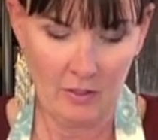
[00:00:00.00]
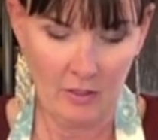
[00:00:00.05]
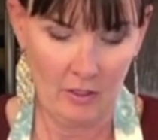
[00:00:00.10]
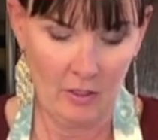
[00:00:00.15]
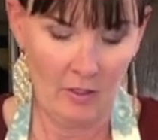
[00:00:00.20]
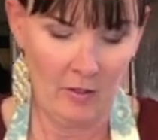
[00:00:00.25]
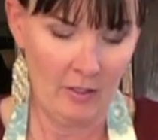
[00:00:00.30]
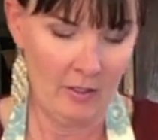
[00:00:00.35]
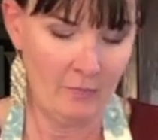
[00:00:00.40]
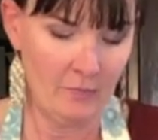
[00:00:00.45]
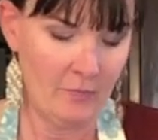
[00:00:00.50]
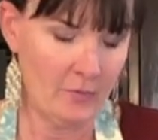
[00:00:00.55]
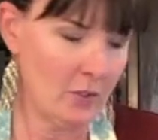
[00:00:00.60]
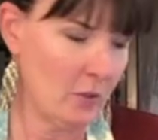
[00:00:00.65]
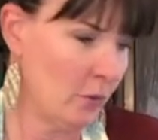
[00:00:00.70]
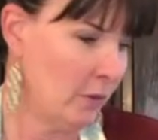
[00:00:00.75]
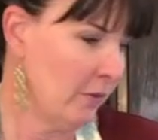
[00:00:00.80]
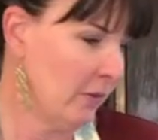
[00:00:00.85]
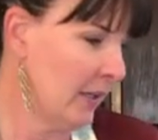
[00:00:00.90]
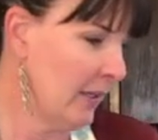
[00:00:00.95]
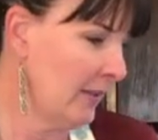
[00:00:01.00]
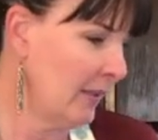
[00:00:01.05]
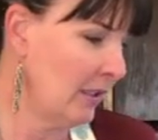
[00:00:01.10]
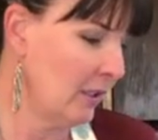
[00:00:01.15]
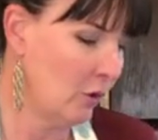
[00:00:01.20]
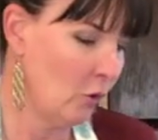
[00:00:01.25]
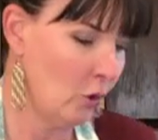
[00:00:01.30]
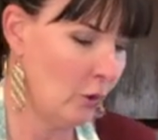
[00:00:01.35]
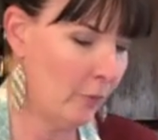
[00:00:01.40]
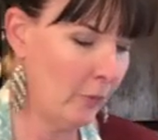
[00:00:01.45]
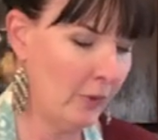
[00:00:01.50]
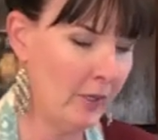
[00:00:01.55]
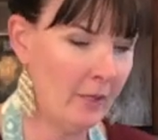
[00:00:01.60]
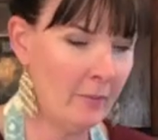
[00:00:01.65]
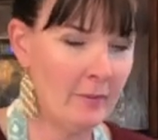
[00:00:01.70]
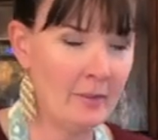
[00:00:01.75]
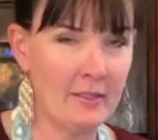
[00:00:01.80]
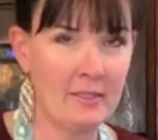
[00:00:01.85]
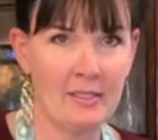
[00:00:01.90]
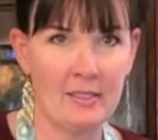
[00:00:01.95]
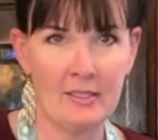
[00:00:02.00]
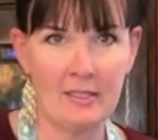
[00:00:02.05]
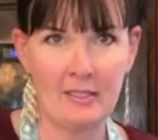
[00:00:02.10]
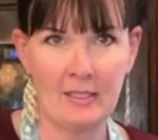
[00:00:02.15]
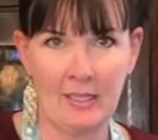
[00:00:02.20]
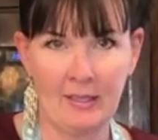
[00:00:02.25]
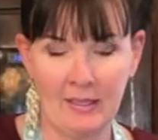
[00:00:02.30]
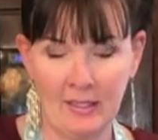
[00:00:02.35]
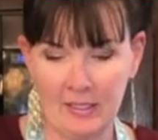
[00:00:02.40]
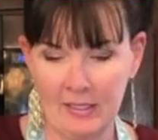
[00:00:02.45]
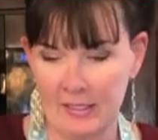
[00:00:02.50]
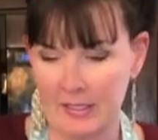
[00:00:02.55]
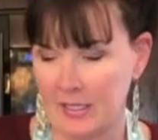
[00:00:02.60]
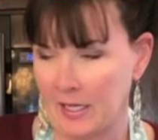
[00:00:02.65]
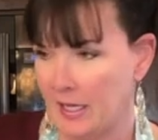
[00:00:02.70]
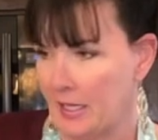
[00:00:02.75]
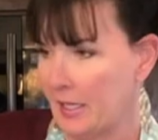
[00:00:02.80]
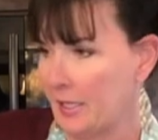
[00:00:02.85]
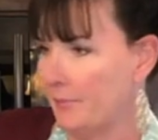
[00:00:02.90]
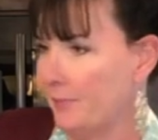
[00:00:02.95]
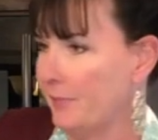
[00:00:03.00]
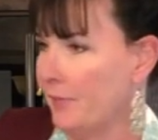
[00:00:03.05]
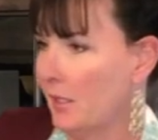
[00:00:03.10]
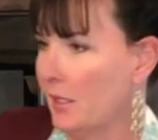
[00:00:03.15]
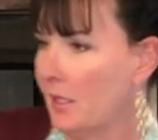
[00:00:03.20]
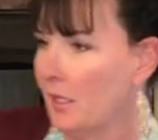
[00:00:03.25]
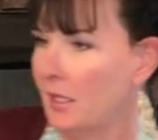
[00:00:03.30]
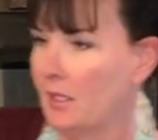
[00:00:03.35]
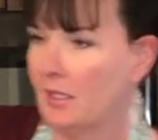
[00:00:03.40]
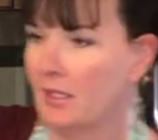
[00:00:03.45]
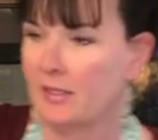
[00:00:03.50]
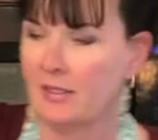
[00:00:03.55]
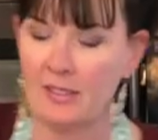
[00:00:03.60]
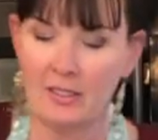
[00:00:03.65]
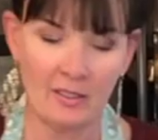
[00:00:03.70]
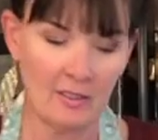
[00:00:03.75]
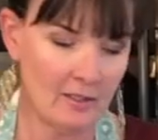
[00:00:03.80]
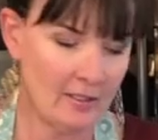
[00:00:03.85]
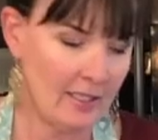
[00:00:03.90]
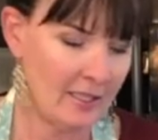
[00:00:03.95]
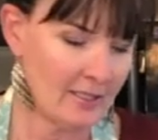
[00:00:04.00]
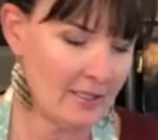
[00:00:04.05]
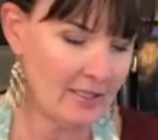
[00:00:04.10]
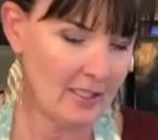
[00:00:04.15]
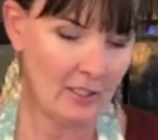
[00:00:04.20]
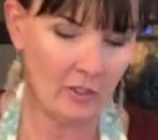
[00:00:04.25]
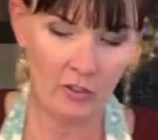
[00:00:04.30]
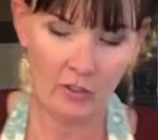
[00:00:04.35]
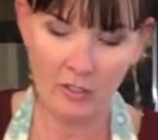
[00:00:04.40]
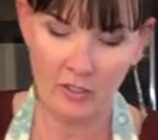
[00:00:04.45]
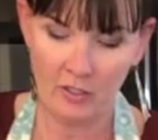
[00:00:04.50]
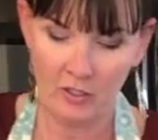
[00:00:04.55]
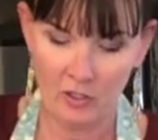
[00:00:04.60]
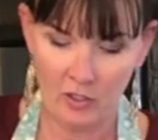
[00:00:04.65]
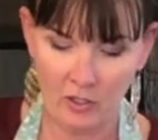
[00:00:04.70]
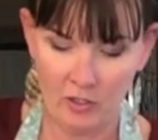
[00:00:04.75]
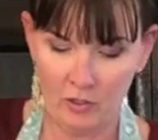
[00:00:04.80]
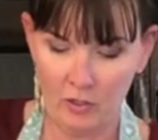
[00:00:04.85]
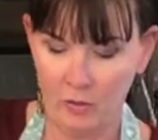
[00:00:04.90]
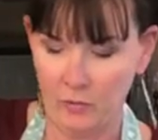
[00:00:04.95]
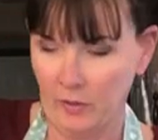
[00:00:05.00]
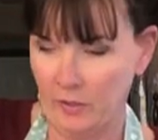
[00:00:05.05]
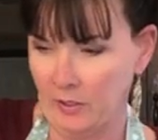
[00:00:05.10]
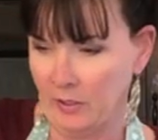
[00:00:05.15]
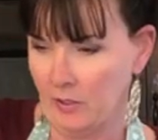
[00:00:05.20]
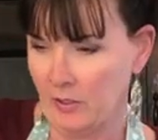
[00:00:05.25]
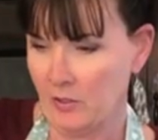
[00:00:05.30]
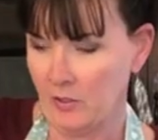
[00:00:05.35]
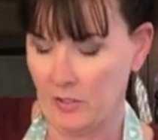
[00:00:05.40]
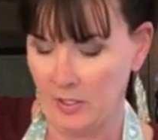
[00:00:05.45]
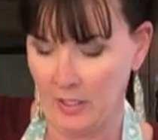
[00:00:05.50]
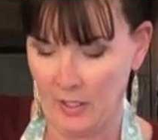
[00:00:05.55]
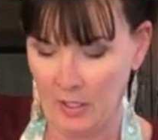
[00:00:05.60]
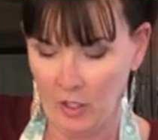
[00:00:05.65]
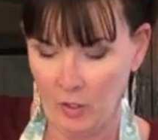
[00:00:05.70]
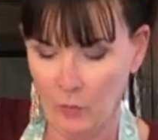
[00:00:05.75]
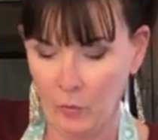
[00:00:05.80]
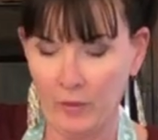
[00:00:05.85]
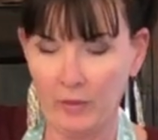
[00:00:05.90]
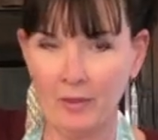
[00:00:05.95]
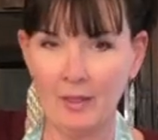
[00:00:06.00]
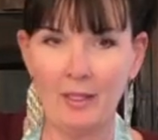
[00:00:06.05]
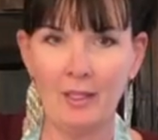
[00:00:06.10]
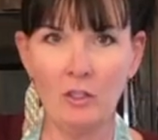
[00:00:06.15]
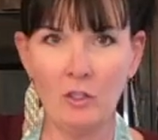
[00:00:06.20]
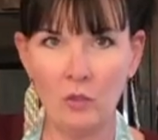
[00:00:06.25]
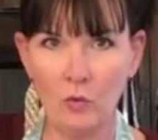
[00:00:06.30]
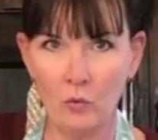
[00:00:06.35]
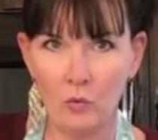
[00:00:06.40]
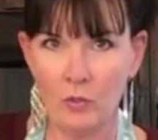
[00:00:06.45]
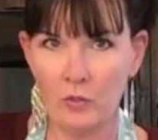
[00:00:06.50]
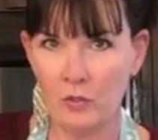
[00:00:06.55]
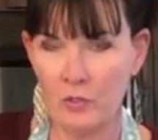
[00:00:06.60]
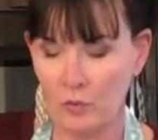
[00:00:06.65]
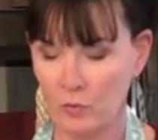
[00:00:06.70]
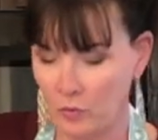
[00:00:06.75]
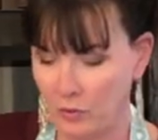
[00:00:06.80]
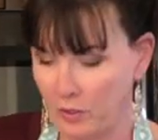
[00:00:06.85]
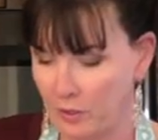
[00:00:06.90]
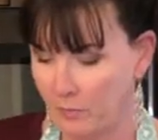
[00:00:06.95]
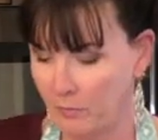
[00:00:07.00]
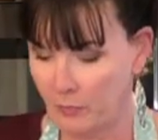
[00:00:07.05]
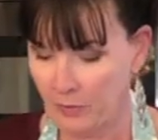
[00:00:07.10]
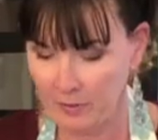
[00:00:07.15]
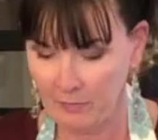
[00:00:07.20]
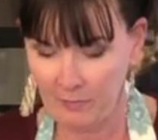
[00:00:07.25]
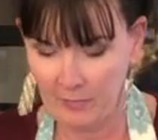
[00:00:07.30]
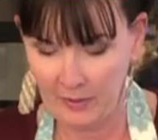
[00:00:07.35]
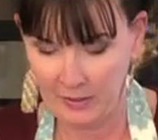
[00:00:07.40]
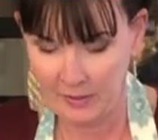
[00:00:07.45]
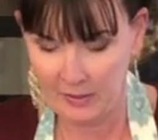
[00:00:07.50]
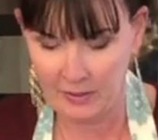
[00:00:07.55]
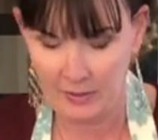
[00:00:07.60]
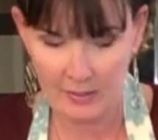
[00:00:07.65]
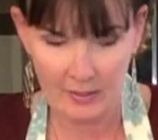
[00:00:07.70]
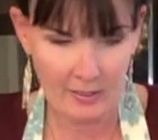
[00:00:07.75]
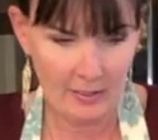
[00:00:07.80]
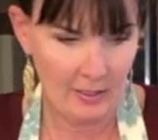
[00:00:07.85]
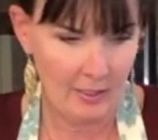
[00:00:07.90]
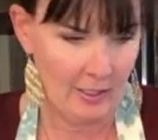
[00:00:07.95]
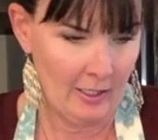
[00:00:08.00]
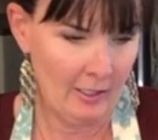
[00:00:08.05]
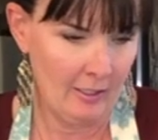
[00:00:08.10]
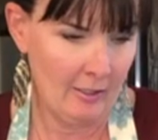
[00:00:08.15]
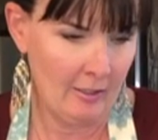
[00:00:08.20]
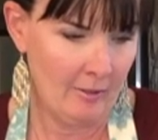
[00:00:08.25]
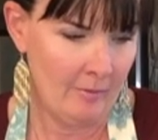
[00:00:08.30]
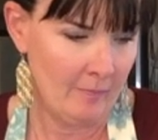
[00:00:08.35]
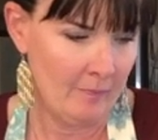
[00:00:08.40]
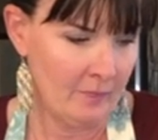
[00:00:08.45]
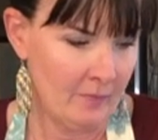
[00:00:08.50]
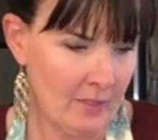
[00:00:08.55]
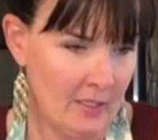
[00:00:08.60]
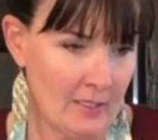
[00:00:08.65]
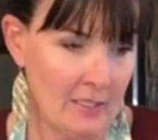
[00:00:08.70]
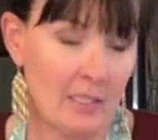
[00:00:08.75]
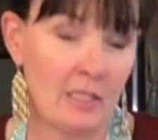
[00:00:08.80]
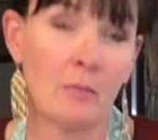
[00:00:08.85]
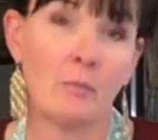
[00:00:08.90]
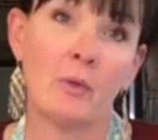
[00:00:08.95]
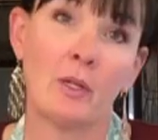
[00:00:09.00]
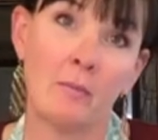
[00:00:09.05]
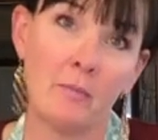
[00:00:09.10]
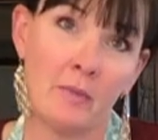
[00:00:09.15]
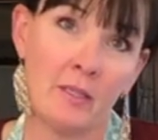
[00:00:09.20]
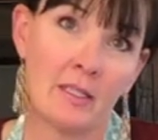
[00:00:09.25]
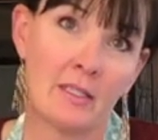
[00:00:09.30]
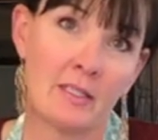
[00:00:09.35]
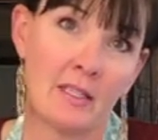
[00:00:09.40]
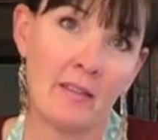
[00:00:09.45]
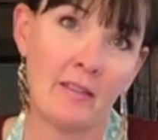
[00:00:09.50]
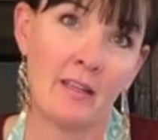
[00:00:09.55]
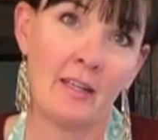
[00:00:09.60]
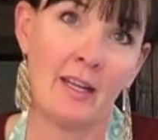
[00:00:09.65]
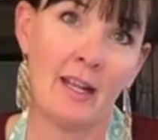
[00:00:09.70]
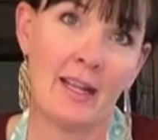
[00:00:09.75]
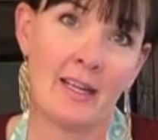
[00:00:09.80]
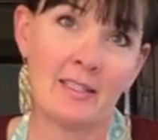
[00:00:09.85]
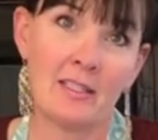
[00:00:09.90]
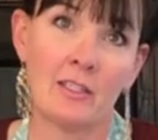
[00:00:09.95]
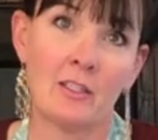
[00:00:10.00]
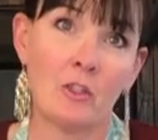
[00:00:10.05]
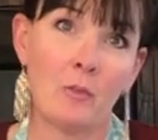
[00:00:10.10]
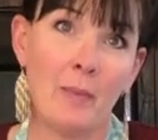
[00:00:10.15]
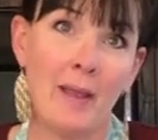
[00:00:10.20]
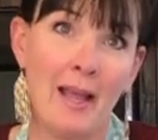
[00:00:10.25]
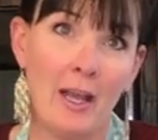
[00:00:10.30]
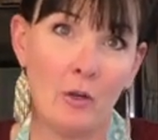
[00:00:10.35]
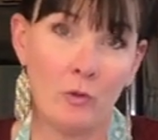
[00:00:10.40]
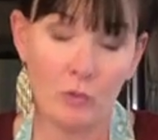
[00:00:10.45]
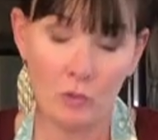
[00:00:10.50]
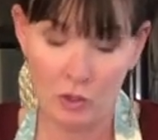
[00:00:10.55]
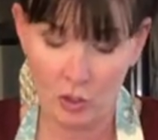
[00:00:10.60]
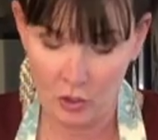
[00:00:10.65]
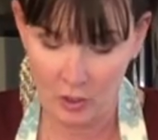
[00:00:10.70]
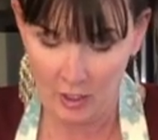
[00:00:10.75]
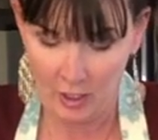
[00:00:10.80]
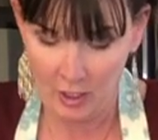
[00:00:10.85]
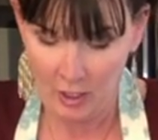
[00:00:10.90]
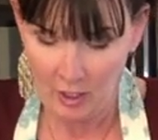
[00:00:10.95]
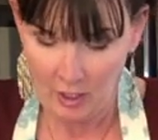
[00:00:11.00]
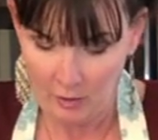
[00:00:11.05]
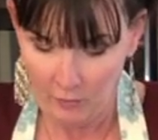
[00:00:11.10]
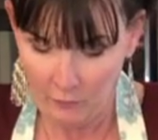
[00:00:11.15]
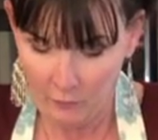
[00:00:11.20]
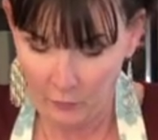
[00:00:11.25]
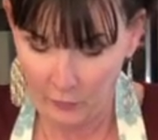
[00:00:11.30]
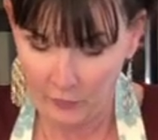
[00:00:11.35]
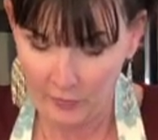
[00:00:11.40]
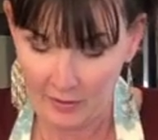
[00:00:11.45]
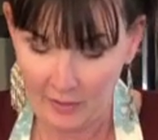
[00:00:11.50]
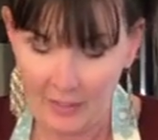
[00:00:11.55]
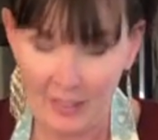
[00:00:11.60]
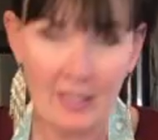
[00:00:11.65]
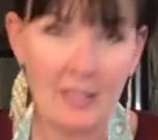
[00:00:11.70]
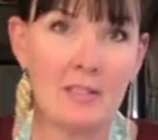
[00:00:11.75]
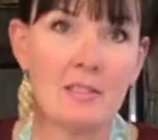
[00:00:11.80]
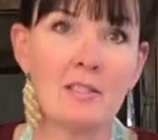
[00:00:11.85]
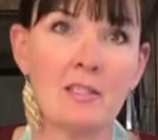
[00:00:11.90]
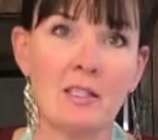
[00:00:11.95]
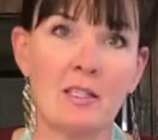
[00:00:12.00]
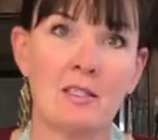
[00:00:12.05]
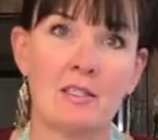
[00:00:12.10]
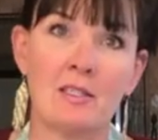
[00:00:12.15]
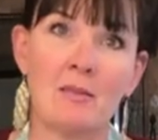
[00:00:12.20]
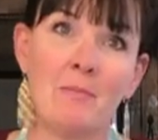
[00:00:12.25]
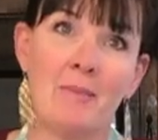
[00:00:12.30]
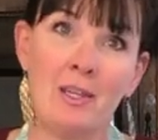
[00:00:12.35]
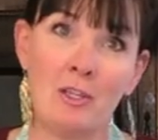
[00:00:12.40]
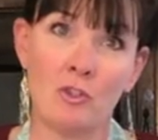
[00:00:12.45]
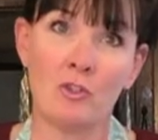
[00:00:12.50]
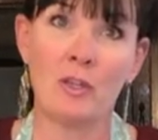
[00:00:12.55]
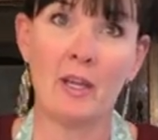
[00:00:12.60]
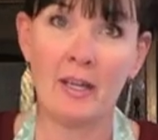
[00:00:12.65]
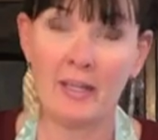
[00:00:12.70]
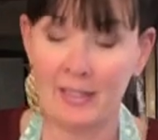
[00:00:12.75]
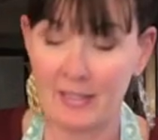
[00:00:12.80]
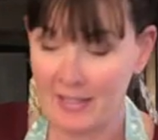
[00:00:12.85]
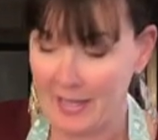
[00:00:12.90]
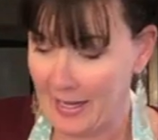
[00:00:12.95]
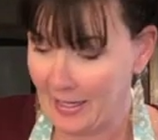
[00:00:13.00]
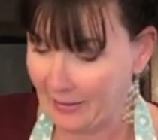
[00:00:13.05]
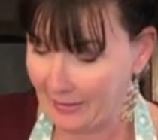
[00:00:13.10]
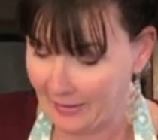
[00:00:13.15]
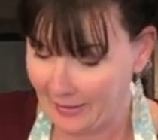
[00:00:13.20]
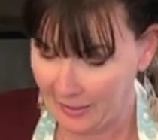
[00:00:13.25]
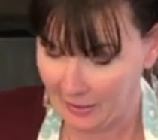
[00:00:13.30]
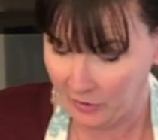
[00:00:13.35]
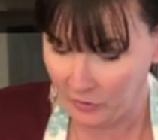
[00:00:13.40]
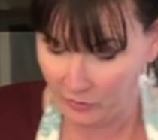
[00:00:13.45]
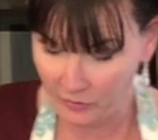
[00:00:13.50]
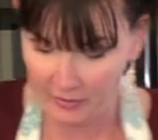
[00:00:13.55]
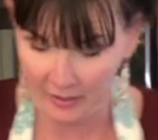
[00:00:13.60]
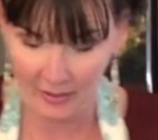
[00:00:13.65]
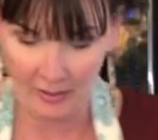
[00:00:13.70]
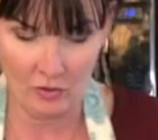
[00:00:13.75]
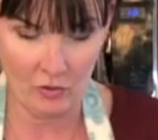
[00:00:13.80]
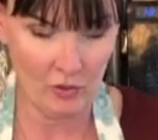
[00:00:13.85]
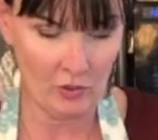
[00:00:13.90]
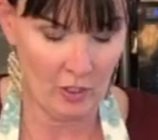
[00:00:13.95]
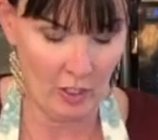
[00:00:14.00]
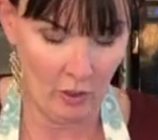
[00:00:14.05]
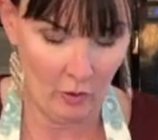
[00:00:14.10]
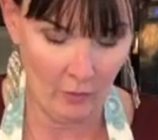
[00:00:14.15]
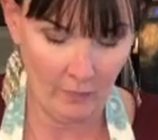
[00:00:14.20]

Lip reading: All right, so we've got that incorporated. I'm going to set that aside. And the next thing you're going to do is within your sorghum bread mix, it's got the bread mix and then it has a little pouch for the yeast that's measured out exactly how you'll need. So